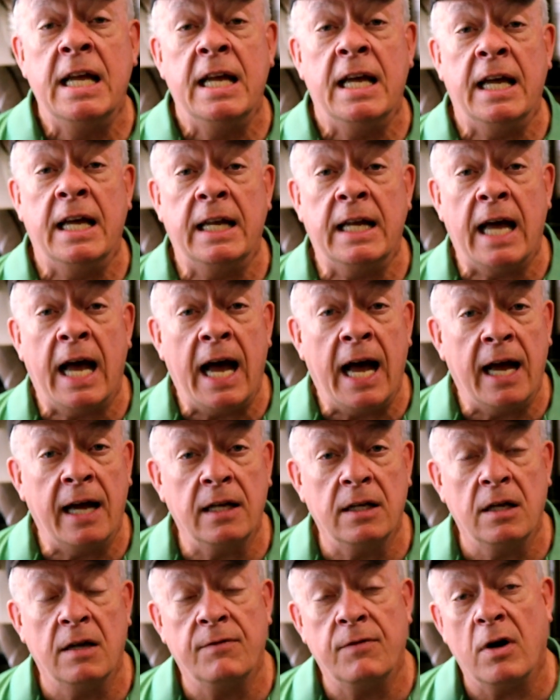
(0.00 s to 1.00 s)
at
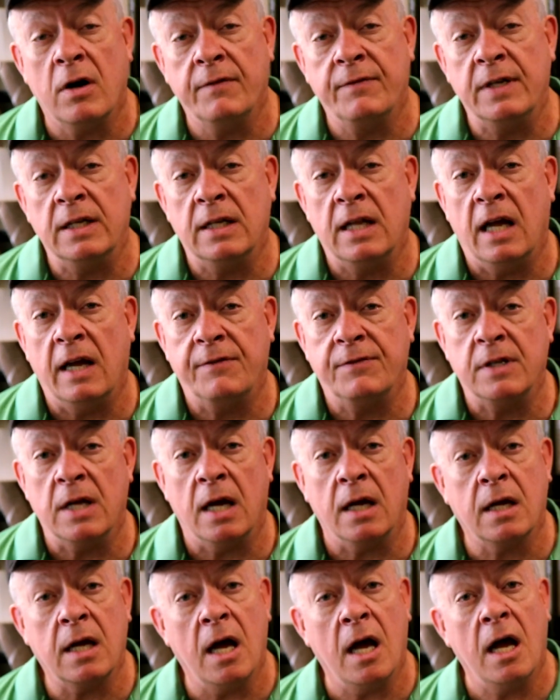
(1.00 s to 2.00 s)

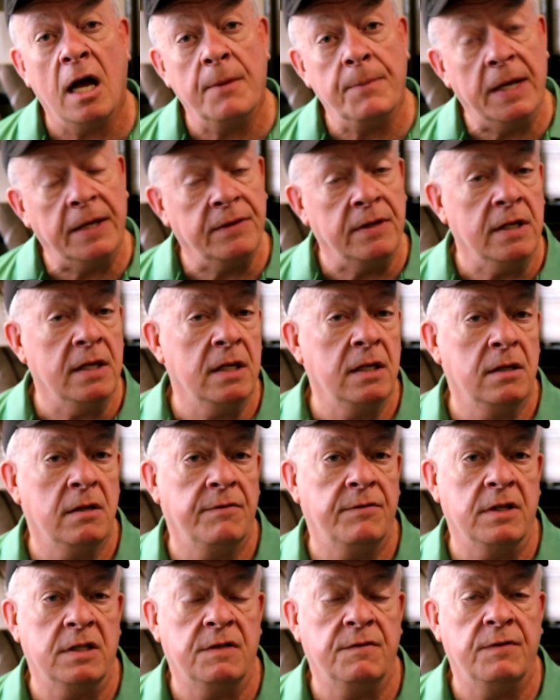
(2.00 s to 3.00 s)
ilovervlife.com at the end
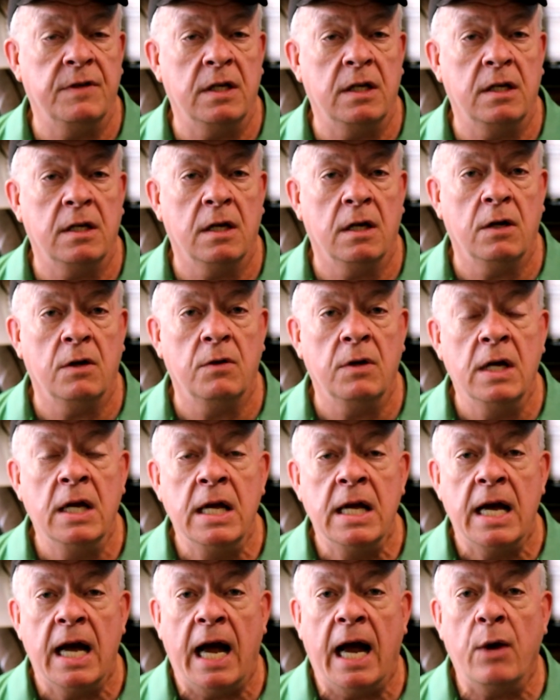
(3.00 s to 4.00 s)
of this video,
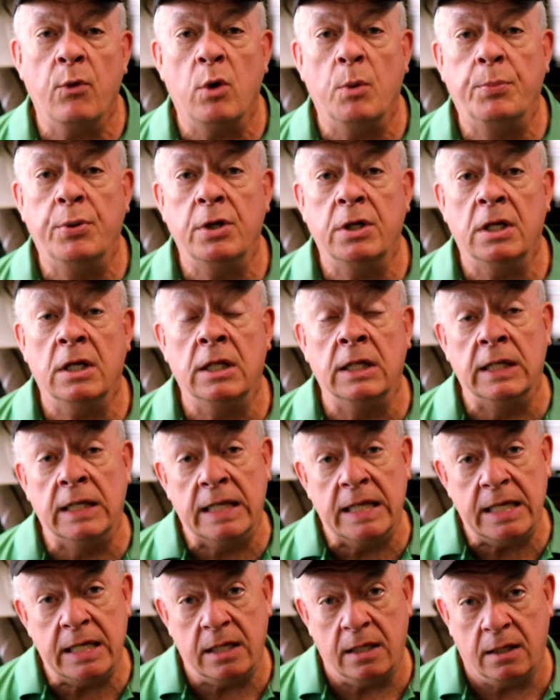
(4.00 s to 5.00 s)
I will put a
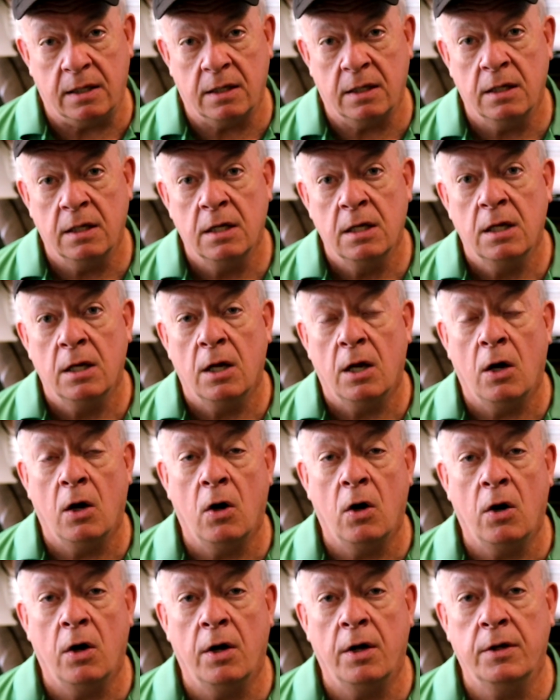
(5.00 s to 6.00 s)
link
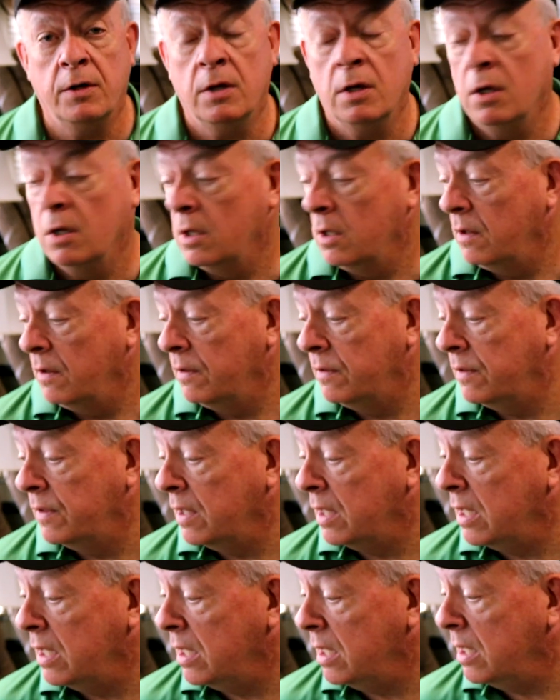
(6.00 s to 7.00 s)
on
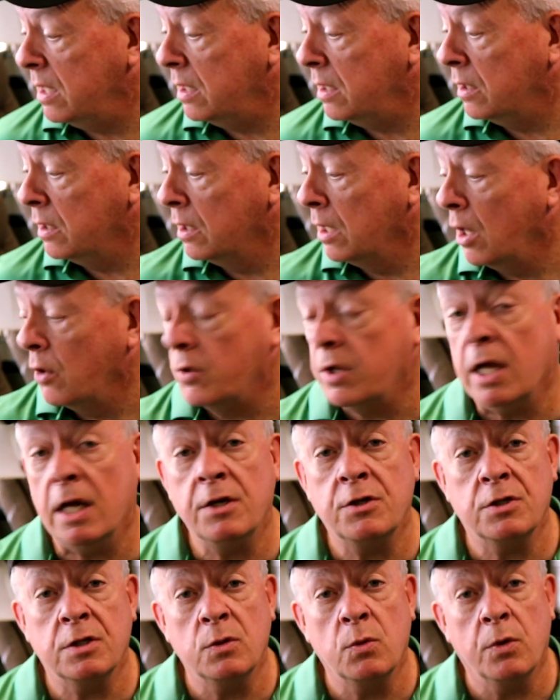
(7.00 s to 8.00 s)
the
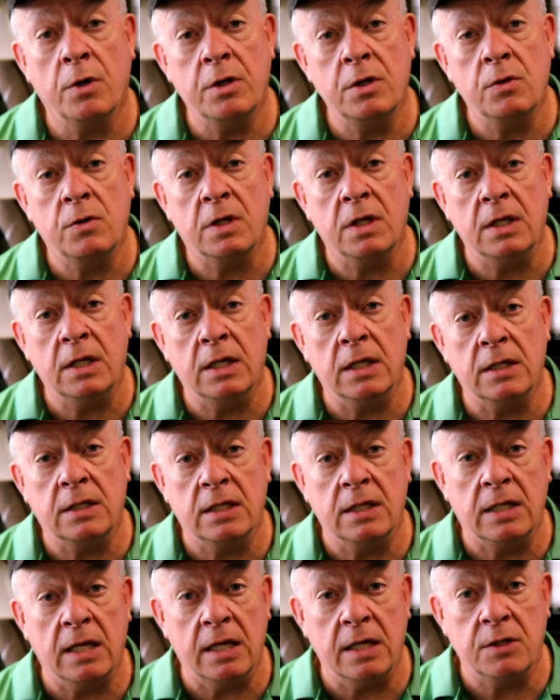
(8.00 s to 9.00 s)
location where you can get
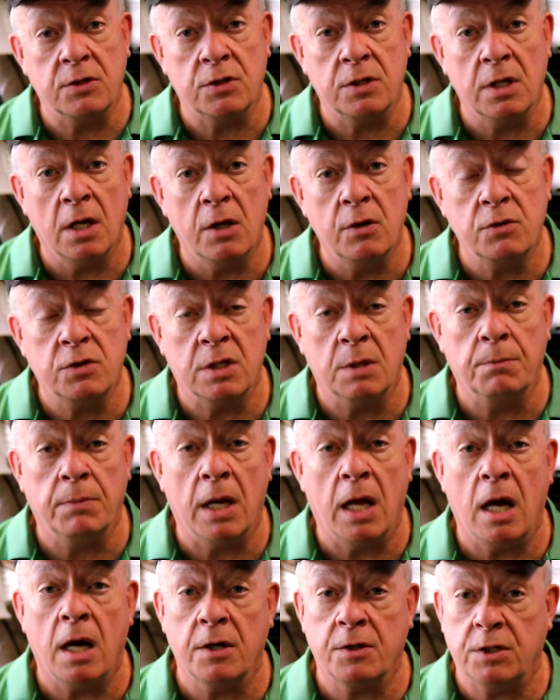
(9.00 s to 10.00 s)
today's notes and
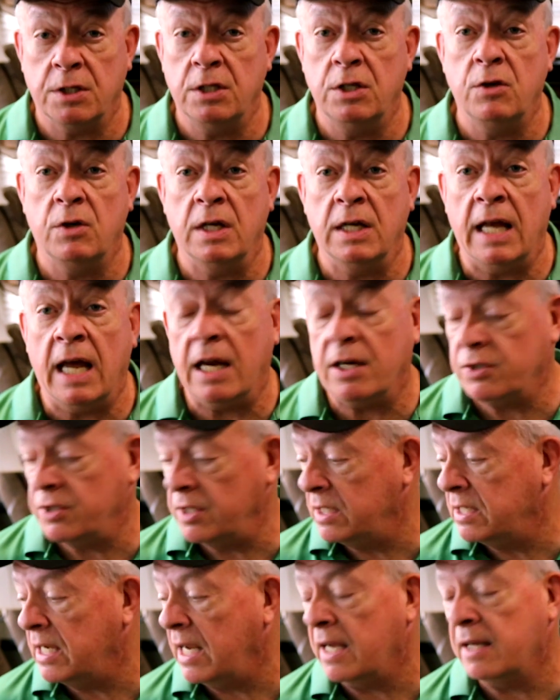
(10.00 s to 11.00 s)
blogs, and you can
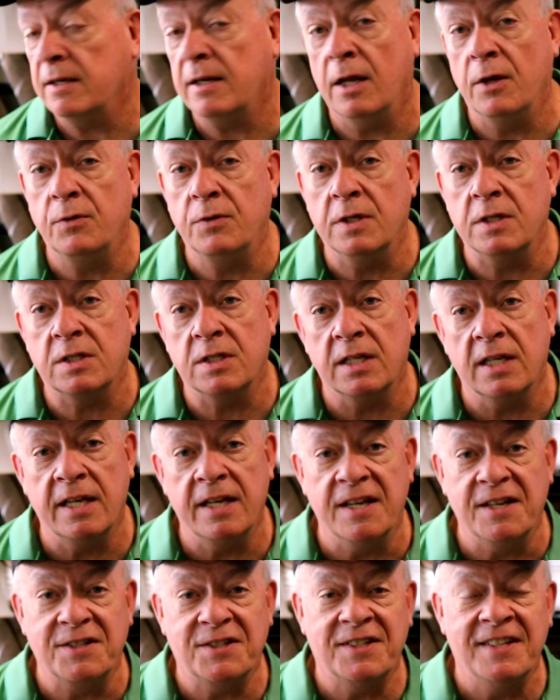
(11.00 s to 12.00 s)
actually download this
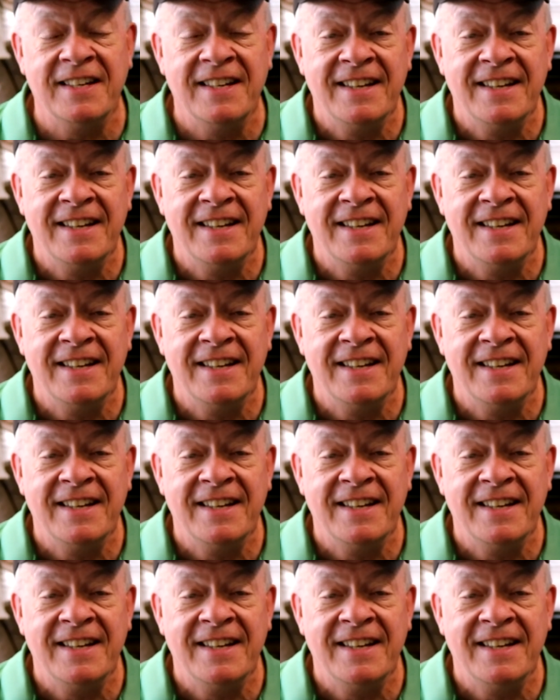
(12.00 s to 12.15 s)
list.